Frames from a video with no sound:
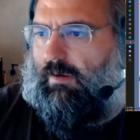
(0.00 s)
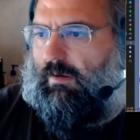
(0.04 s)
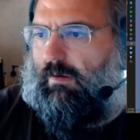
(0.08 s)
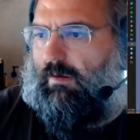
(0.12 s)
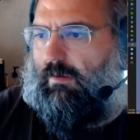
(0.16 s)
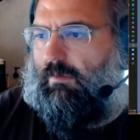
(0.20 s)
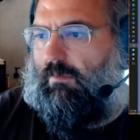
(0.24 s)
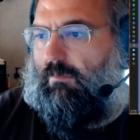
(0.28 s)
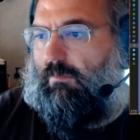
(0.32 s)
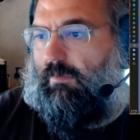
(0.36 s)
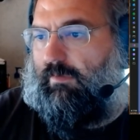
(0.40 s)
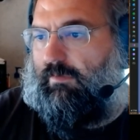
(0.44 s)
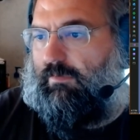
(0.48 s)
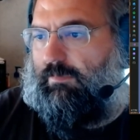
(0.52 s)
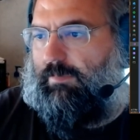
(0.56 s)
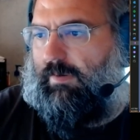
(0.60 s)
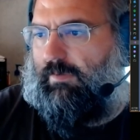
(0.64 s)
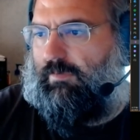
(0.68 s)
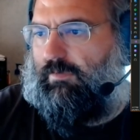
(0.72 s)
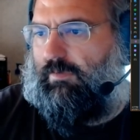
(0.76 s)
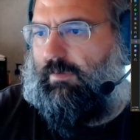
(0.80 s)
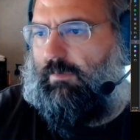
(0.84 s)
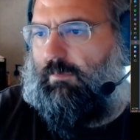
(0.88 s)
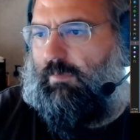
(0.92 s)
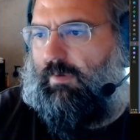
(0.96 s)

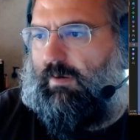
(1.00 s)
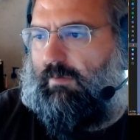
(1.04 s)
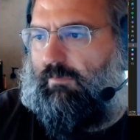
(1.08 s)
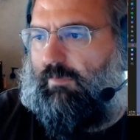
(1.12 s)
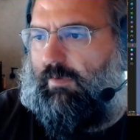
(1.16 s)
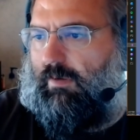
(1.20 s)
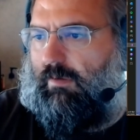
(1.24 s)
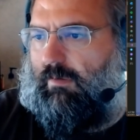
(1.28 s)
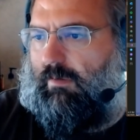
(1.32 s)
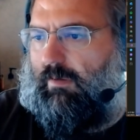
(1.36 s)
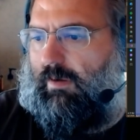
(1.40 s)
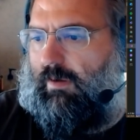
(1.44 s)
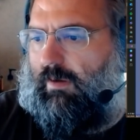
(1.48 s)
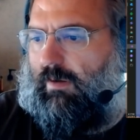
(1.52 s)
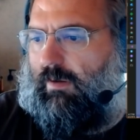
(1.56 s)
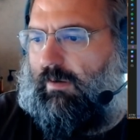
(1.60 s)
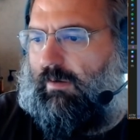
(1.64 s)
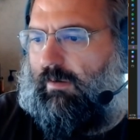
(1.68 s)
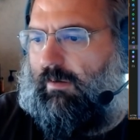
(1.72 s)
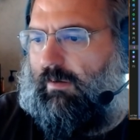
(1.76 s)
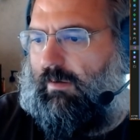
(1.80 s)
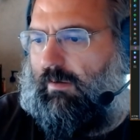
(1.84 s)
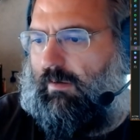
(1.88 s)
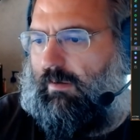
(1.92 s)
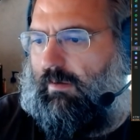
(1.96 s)
especially whenever you're
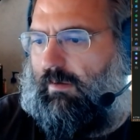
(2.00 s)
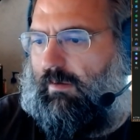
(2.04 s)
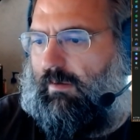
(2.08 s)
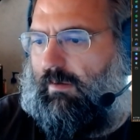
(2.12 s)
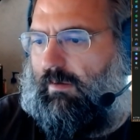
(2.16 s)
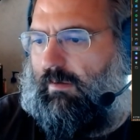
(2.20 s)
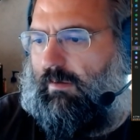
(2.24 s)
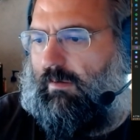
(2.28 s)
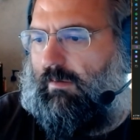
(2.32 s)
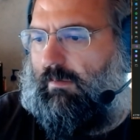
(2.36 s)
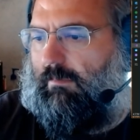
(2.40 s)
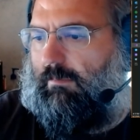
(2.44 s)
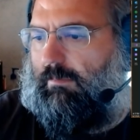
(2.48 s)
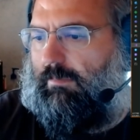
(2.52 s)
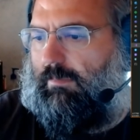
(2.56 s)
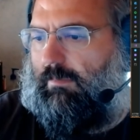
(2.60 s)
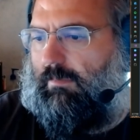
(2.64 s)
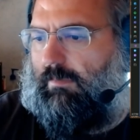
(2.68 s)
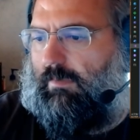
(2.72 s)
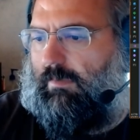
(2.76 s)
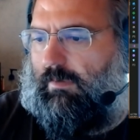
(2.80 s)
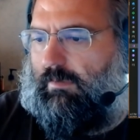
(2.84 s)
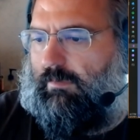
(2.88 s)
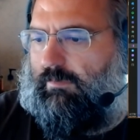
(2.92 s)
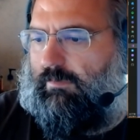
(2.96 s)
in a
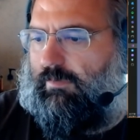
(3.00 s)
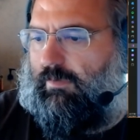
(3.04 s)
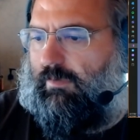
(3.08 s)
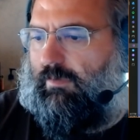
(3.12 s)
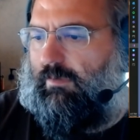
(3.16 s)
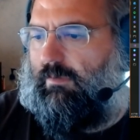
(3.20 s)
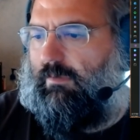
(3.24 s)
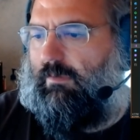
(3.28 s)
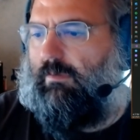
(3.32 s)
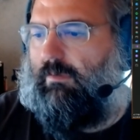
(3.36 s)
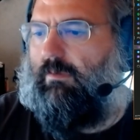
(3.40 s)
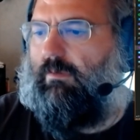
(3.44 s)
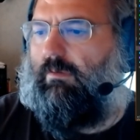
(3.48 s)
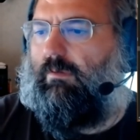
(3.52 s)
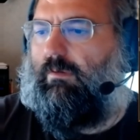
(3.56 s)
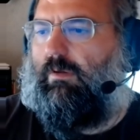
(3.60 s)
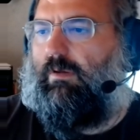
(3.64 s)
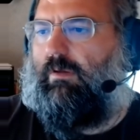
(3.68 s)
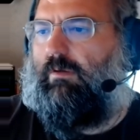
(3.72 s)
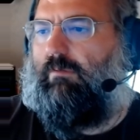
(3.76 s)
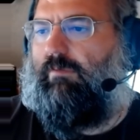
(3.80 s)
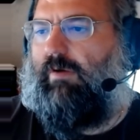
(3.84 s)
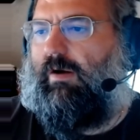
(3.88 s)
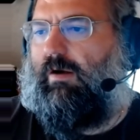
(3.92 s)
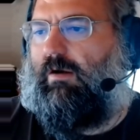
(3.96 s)
certain
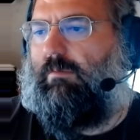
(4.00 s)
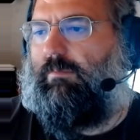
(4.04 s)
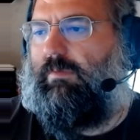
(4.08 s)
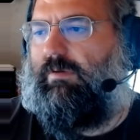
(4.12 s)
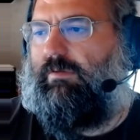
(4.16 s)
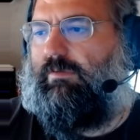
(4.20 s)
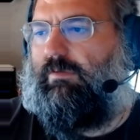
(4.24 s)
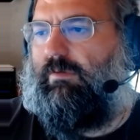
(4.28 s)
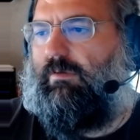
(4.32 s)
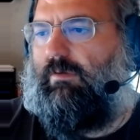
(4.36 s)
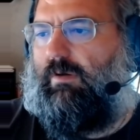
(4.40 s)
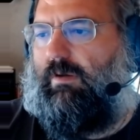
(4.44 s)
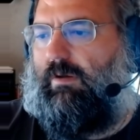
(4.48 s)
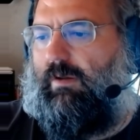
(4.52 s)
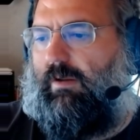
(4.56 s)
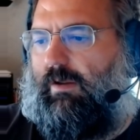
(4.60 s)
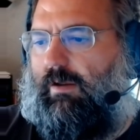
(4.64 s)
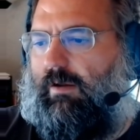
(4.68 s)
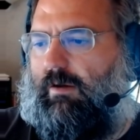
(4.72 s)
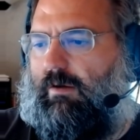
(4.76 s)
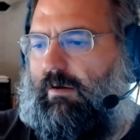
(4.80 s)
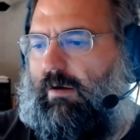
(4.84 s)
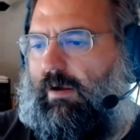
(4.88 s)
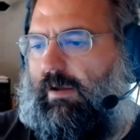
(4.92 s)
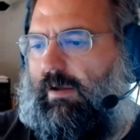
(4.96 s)
environment. So in
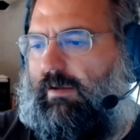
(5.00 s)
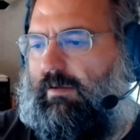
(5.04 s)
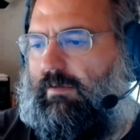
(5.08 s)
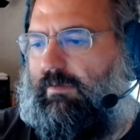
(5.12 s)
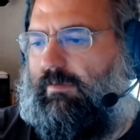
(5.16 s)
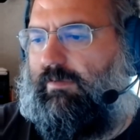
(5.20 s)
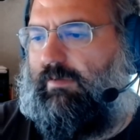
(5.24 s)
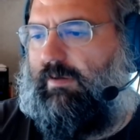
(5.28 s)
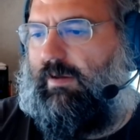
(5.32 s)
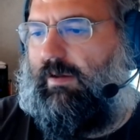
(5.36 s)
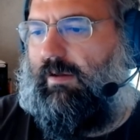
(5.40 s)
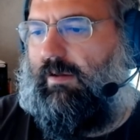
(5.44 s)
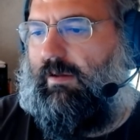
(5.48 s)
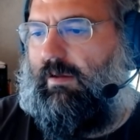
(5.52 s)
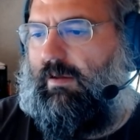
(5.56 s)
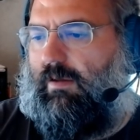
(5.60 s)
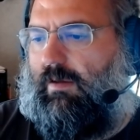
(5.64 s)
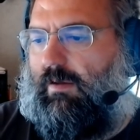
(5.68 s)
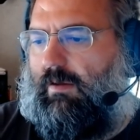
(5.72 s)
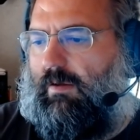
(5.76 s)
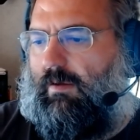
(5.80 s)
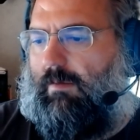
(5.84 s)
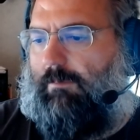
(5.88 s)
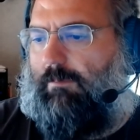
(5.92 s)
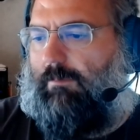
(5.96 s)
here I can say
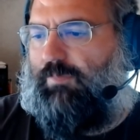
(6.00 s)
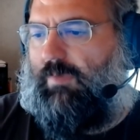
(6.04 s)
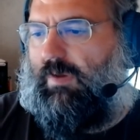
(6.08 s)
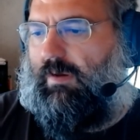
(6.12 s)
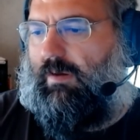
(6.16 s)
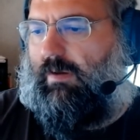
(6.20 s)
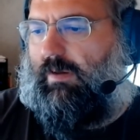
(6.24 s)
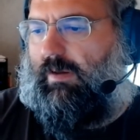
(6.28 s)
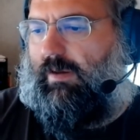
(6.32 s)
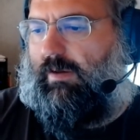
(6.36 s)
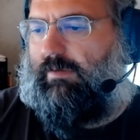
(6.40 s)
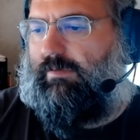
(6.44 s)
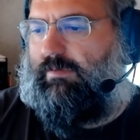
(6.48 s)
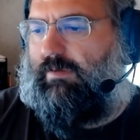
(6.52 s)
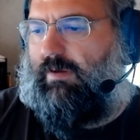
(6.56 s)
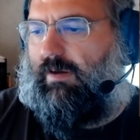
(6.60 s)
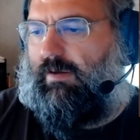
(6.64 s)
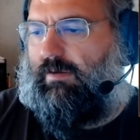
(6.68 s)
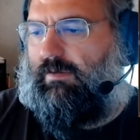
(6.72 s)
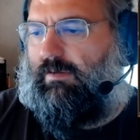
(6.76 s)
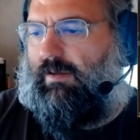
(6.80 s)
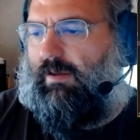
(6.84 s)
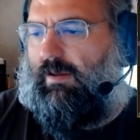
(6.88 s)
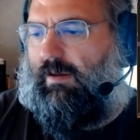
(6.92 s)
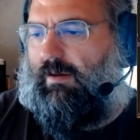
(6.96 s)

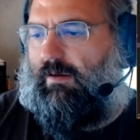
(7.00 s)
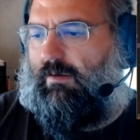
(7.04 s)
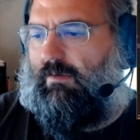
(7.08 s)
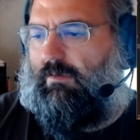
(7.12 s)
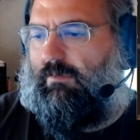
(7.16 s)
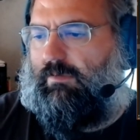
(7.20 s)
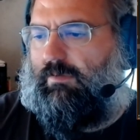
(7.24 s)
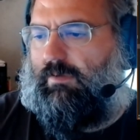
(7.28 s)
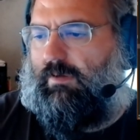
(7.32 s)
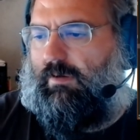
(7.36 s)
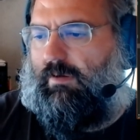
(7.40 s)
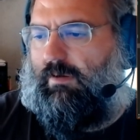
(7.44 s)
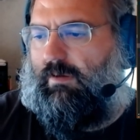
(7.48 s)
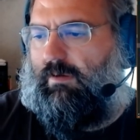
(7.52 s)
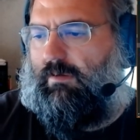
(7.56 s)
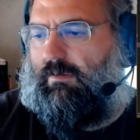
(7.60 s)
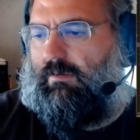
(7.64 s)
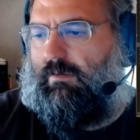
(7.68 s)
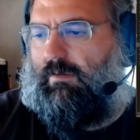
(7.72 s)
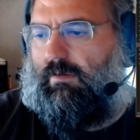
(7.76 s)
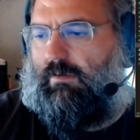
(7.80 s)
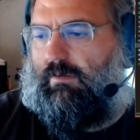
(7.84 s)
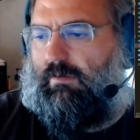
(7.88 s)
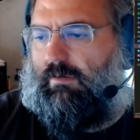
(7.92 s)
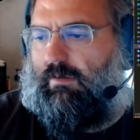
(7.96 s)
x.count, and
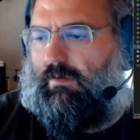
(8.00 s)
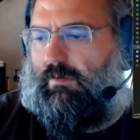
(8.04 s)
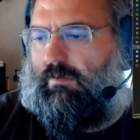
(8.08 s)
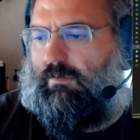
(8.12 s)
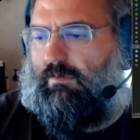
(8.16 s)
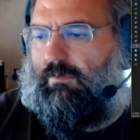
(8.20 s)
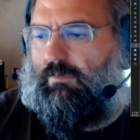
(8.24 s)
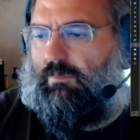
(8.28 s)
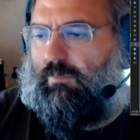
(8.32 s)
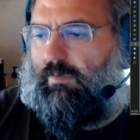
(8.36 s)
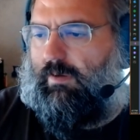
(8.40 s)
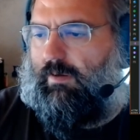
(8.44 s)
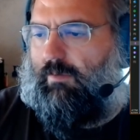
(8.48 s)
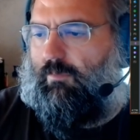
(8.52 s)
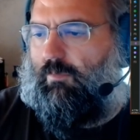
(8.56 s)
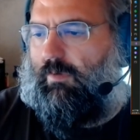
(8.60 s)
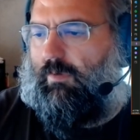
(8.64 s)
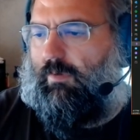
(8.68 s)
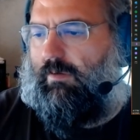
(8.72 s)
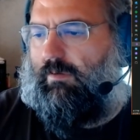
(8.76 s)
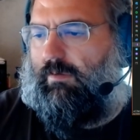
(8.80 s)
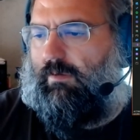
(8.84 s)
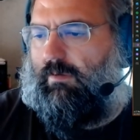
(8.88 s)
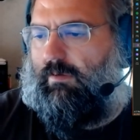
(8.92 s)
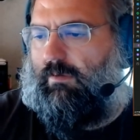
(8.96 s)
it knows what I want to
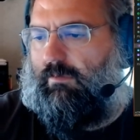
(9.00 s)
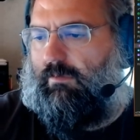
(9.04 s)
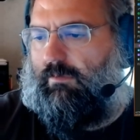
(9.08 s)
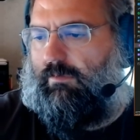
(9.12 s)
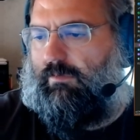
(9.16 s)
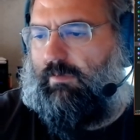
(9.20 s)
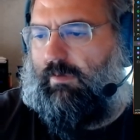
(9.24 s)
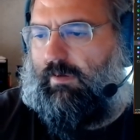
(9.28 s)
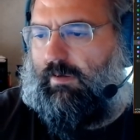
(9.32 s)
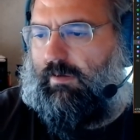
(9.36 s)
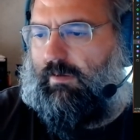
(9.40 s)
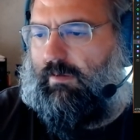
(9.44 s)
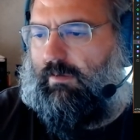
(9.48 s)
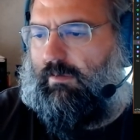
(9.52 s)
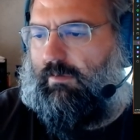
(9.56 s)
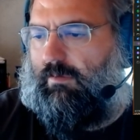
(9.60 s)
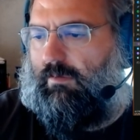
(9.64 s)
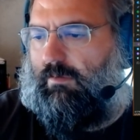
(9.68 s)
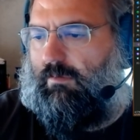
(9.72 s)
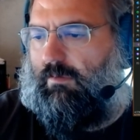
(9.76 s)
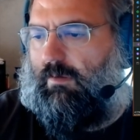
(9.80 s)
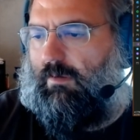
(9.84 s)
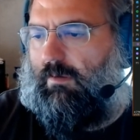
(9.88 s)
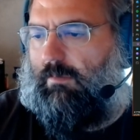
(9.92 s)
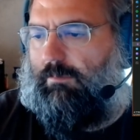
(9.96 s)
do. So I can
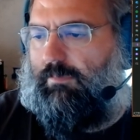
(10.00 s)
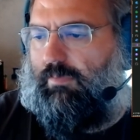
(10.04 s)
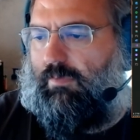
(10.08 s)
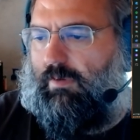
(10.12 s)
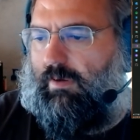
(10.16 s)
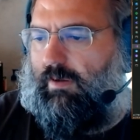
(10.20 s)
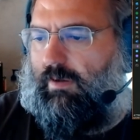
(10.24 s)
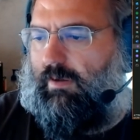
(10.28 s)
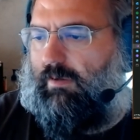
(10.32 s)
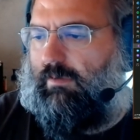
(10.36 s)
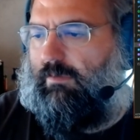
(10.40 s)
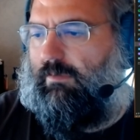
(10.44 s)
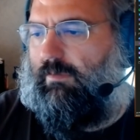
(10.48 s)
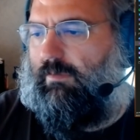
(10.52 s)
do a print,